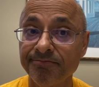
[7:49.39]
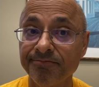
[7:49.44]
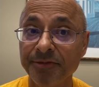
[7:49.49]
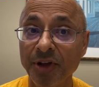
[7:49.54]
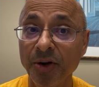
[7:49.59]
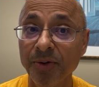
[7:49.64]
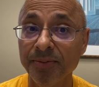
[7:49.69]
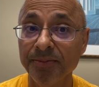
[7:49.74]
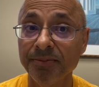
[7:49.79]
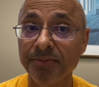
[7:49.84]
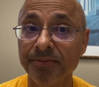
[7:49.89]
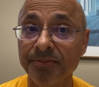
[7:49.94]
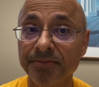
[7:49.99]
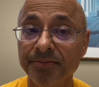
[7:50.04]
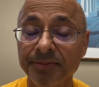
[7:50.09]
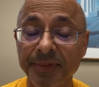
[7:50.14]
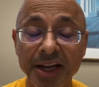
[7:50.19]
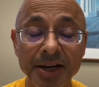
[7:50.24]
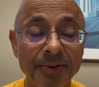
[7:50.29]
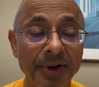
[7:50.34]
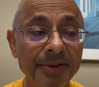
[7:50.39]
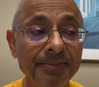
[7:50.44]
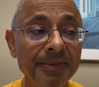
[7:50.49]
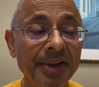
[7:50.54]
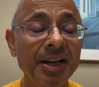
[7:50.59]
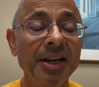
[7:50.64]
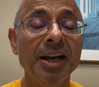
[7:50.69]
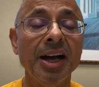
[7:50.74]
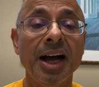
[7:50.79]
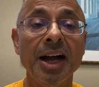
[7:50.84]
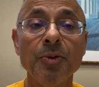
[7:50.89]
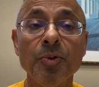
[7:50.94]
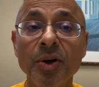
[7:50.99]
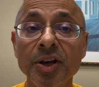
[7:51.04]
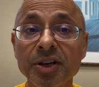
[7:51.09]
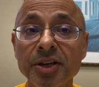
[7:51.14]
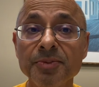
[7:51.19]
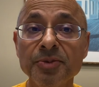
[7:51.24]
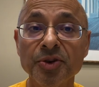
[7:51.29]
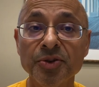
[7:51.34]
Nope. Anyway, I
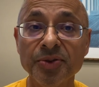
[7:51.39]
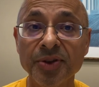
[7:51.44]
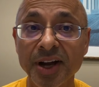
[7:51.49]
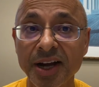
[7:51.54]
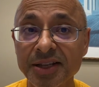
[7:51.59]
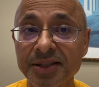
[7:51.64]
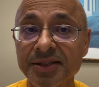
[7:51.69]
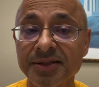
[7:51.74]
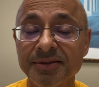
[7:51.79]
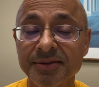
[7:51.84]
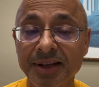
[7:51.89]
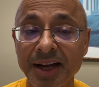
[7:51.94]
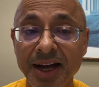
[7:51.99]
welcome your thoughts.